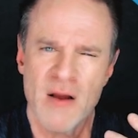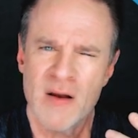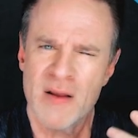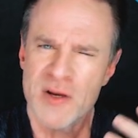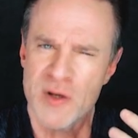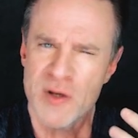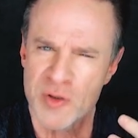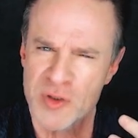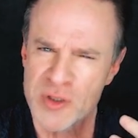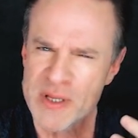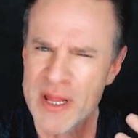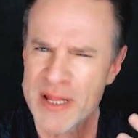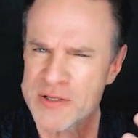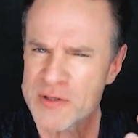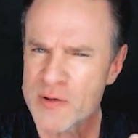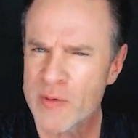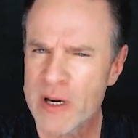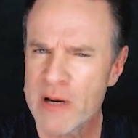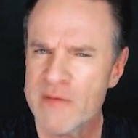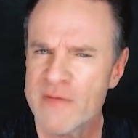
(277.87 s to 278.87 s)
Usually that's
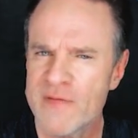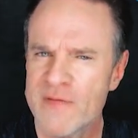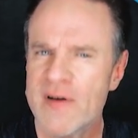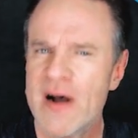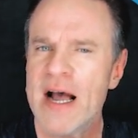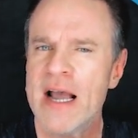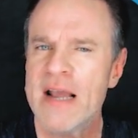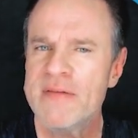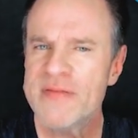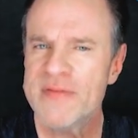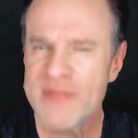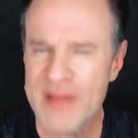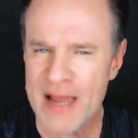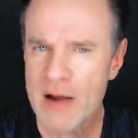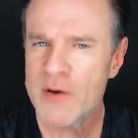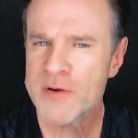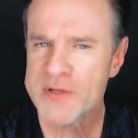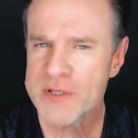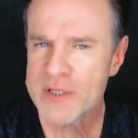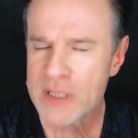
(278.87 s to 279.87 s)
around
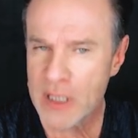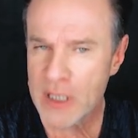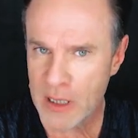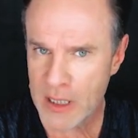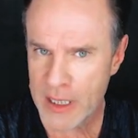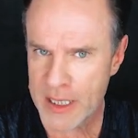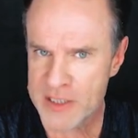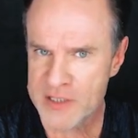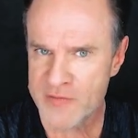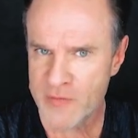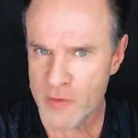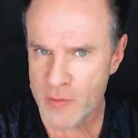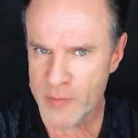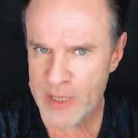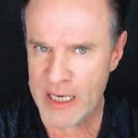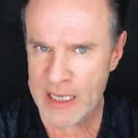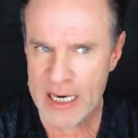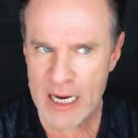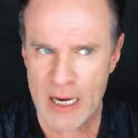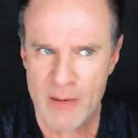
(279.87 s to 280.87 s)
5,000 clicks for
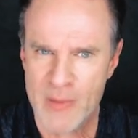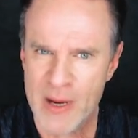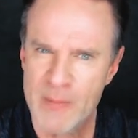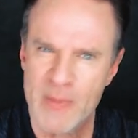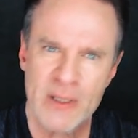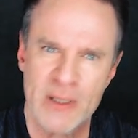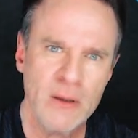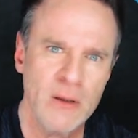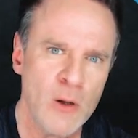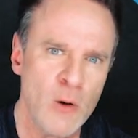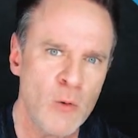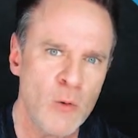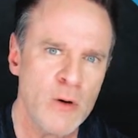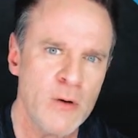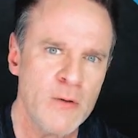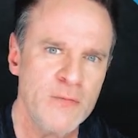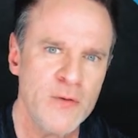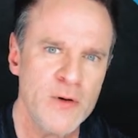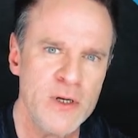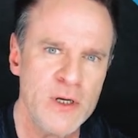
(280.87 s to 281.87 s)
me. Now it may be
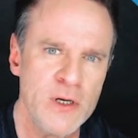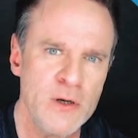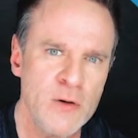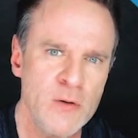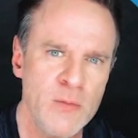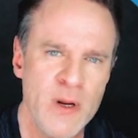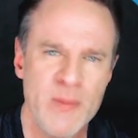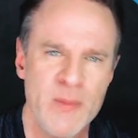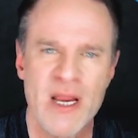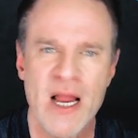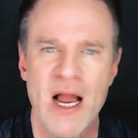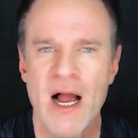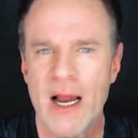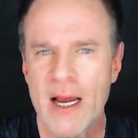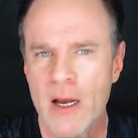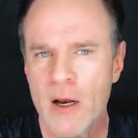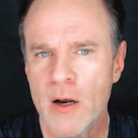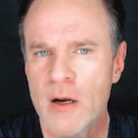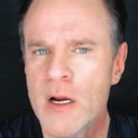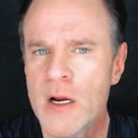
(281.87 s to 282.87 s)
lower for you, maybe
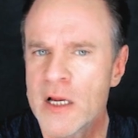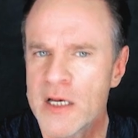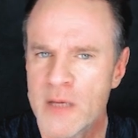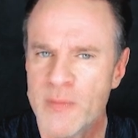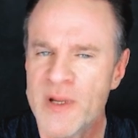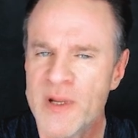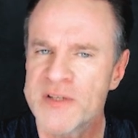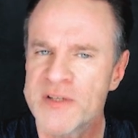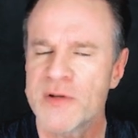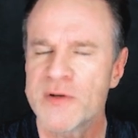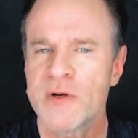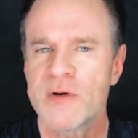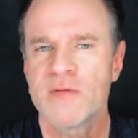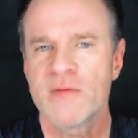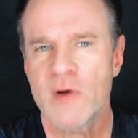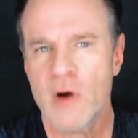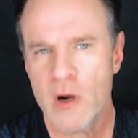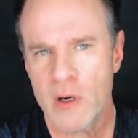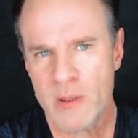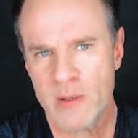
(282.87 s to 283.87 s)
higher, depends on your
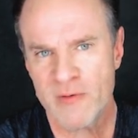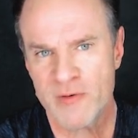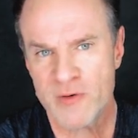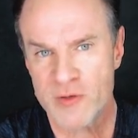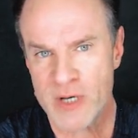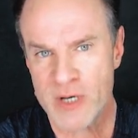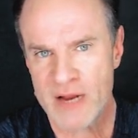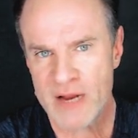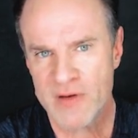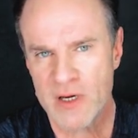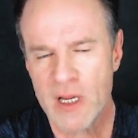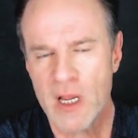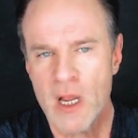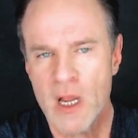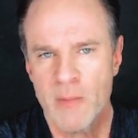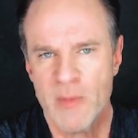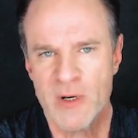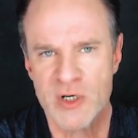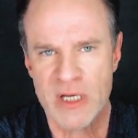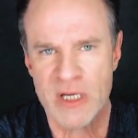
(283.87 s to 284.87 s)
volume of traffic,
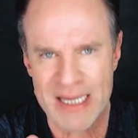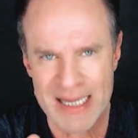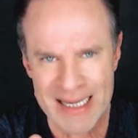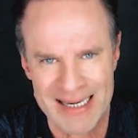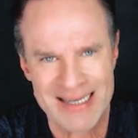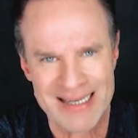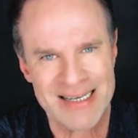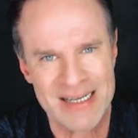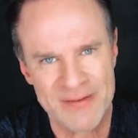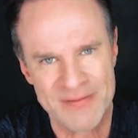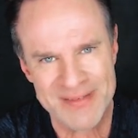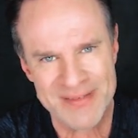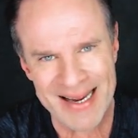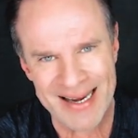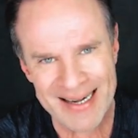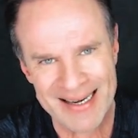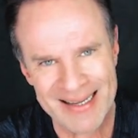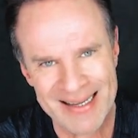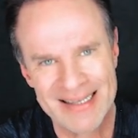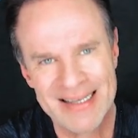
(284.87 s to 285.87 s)
but get enough
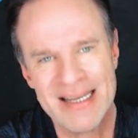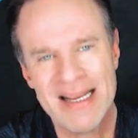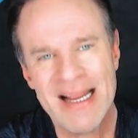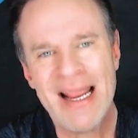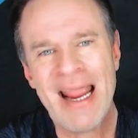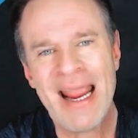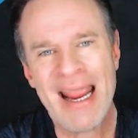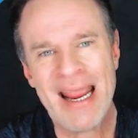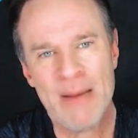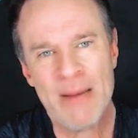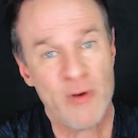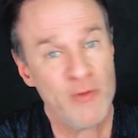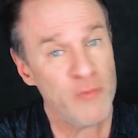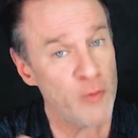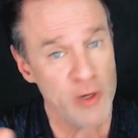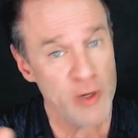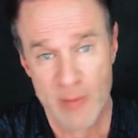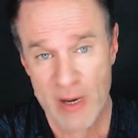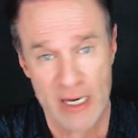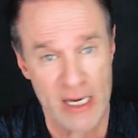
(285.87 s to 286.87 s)
data and before
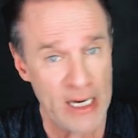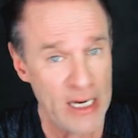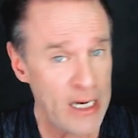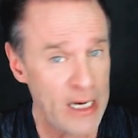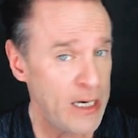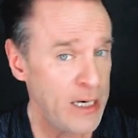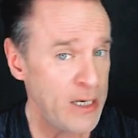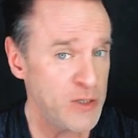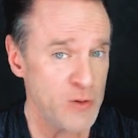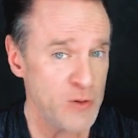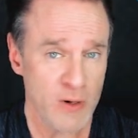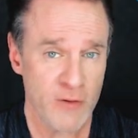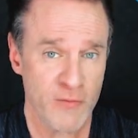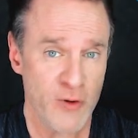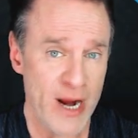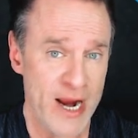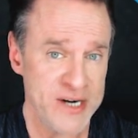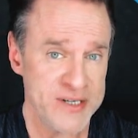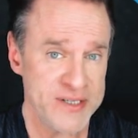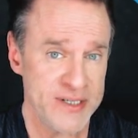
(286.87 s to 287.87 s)
you make any sort of
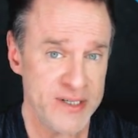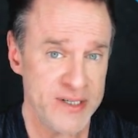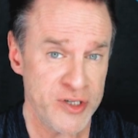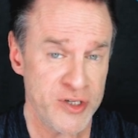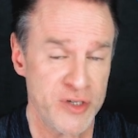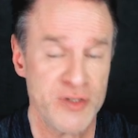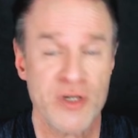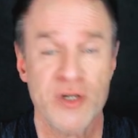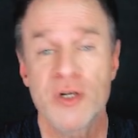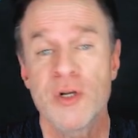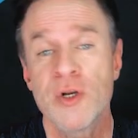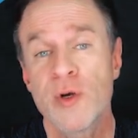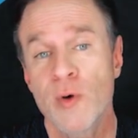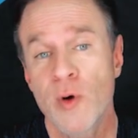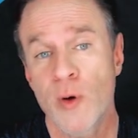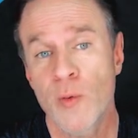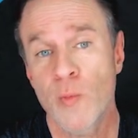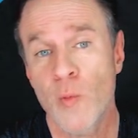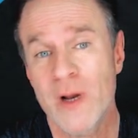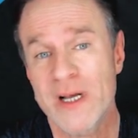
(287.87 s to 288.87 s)
rash decisions on
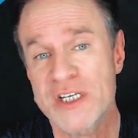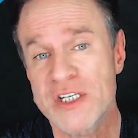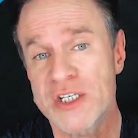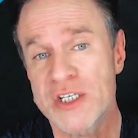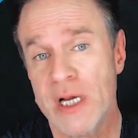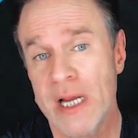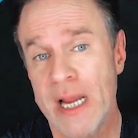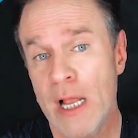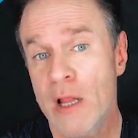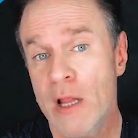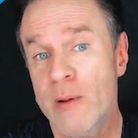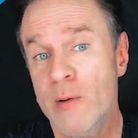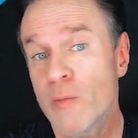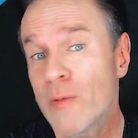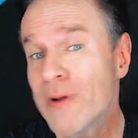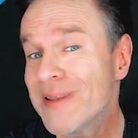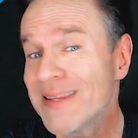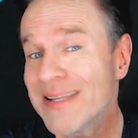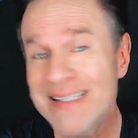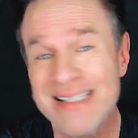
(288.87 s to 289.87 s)
which element
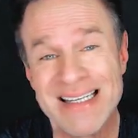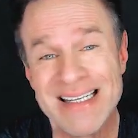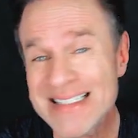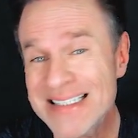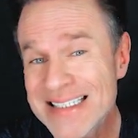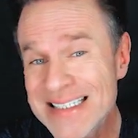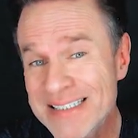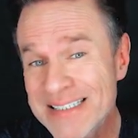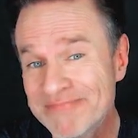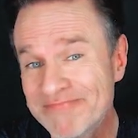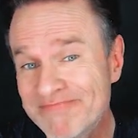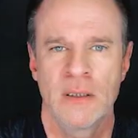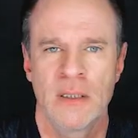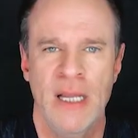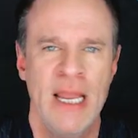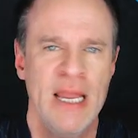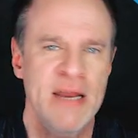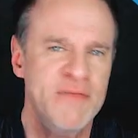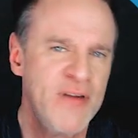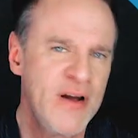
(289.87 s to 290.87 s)
won the test.
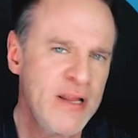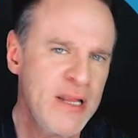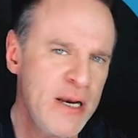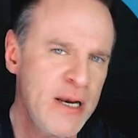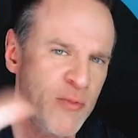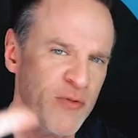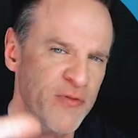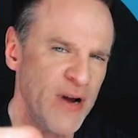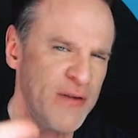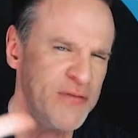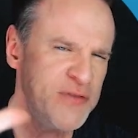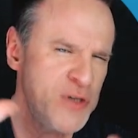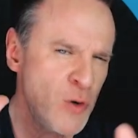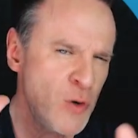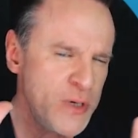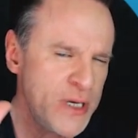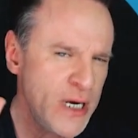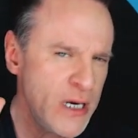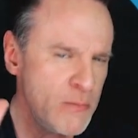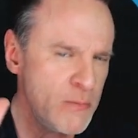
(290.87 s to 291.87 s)
And finally, number 5,
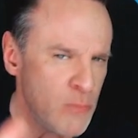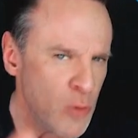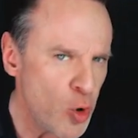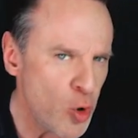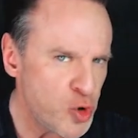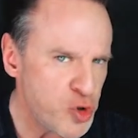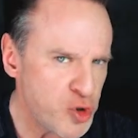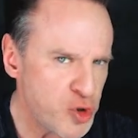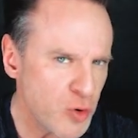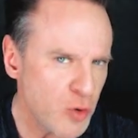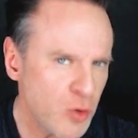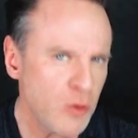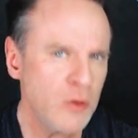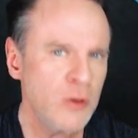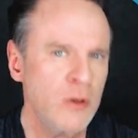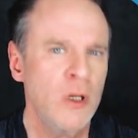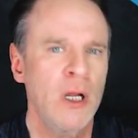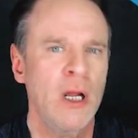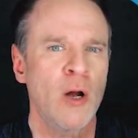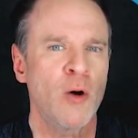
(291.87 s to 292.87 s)
don't get
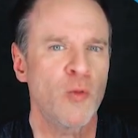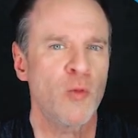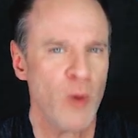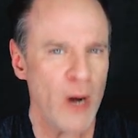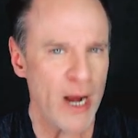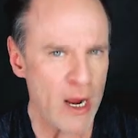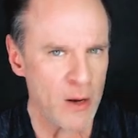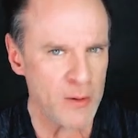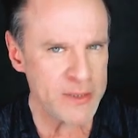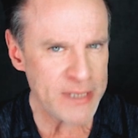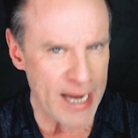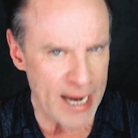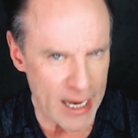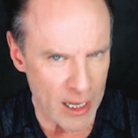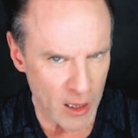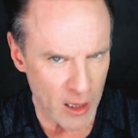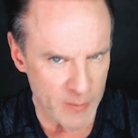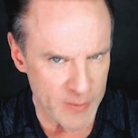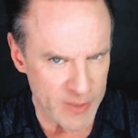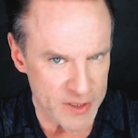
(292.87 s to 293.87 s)
emotional around
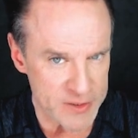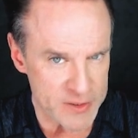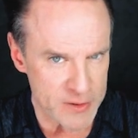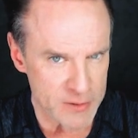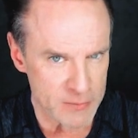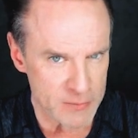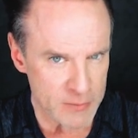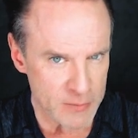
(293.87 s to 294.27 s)
elements.